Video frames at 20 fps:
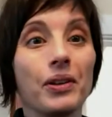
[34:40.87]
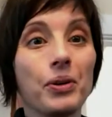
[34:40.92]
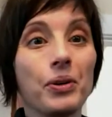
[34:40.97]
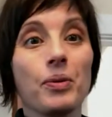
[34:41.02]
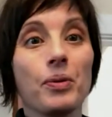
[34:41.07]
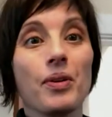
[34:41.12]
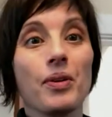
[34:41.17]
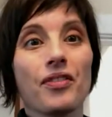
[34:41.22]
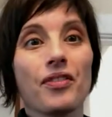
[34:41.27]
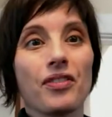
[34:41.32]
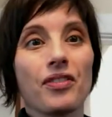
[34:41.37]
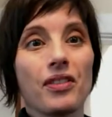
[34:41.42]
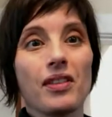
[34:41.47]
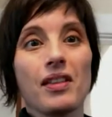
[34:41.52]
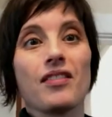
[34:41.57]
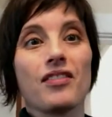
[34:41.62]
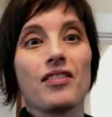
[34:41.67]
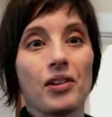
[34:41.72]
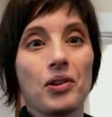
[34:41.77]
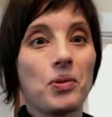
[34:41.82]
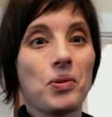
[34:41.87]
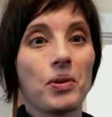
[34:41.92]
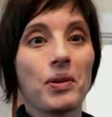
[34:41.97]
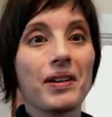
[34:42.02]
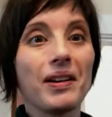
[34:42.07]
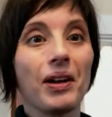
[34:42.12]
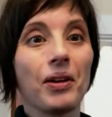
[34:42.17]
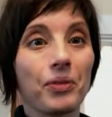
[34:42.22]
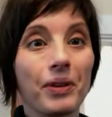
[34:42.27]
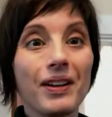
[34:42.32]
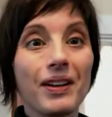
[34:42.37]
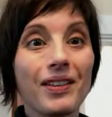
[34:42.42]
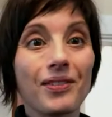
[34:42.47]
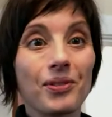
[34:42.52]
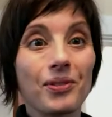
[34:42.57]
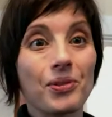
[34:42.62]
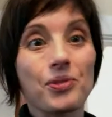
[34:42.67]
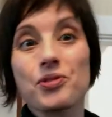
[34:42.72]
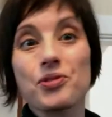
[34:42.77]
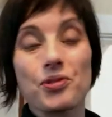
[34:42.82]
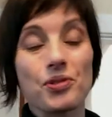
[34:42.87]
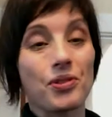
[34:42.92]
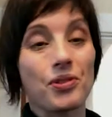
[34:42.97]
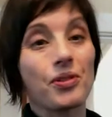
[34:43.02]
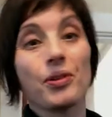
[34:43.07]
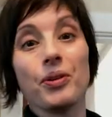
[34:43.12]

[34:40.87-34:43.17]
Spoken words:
who is the Cornell researcher